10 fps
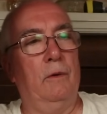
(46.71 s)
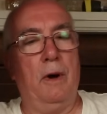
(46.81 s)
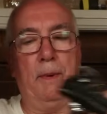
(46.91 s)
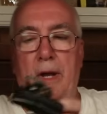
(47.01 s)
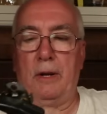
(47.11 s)

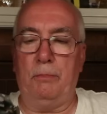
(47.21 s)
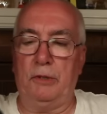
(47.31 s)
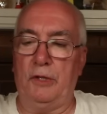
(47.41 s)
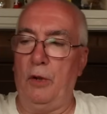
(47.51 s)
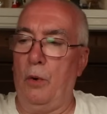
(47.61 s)
Where am I going to
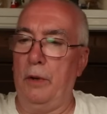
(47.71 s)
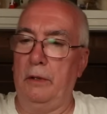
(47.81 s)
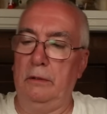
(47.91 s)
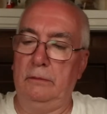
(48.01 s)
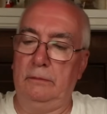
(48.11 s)
put the
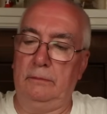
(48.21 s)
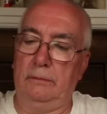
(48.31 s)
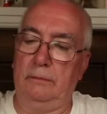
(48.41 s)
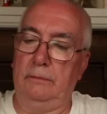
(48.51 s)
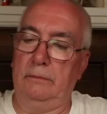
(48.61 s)
oil?
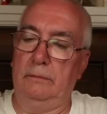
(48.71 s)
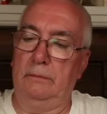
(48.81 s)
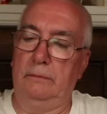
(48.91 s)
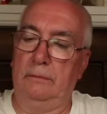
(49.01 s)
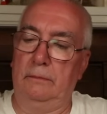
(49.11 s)

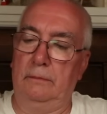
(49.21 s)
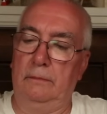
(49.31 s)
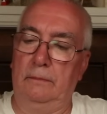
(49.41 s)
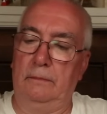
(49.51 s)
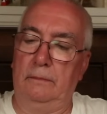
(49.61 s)

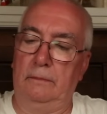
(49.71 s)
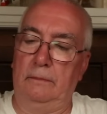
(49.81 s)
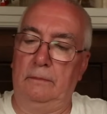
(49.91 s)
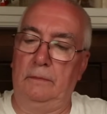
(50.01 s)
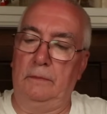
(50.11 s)

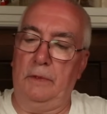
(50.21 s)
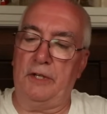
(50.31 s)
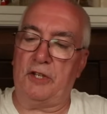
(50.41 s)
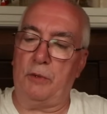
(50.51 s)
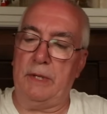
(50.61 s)
Let
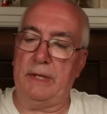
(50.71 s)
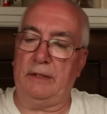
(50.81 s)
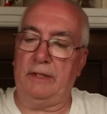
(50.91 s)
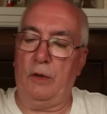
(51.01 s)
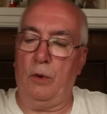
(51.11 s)
me squeeze
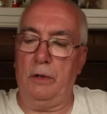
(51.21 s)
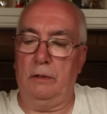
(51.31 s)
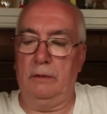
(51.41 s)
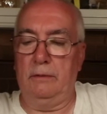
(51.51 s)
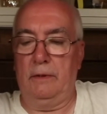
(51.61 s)
out the oil.